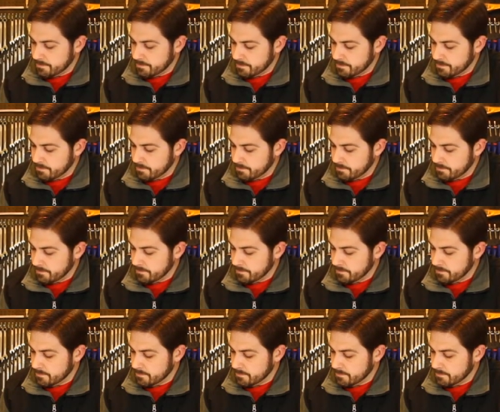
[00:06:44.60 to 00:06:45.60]

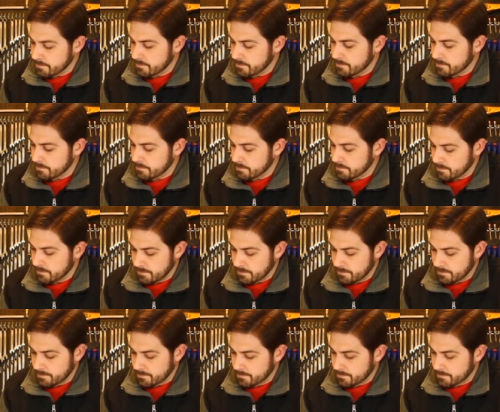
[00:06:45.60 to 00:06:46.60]

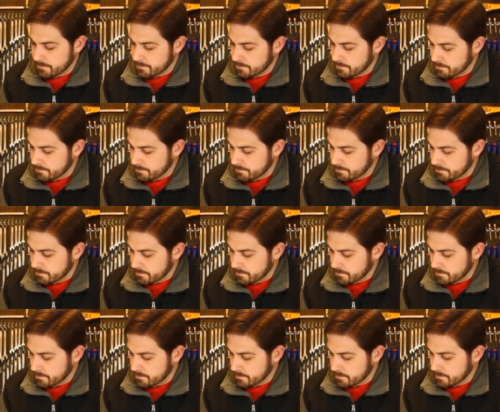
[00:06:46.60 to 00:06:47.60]

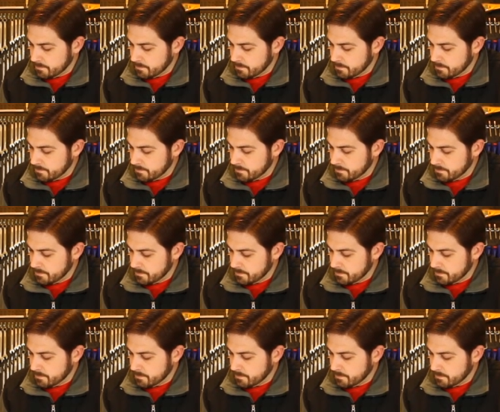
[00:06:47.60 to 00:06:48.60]

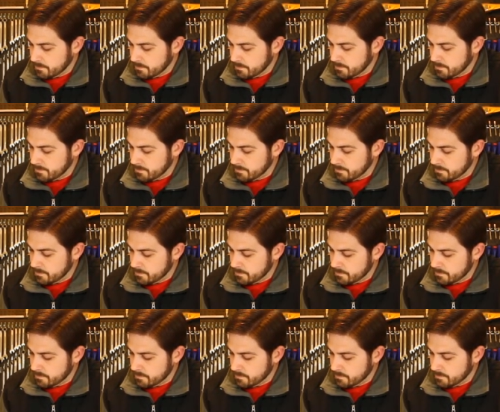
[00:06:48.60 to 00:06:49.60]

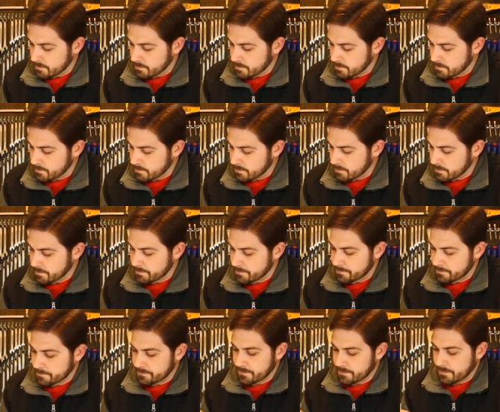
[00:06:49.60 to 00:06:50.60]

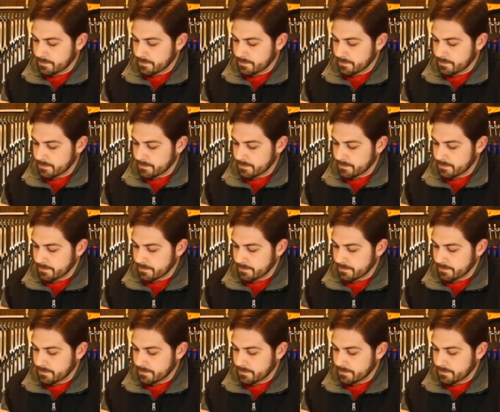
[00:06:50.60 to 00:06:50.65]
Nothing is said.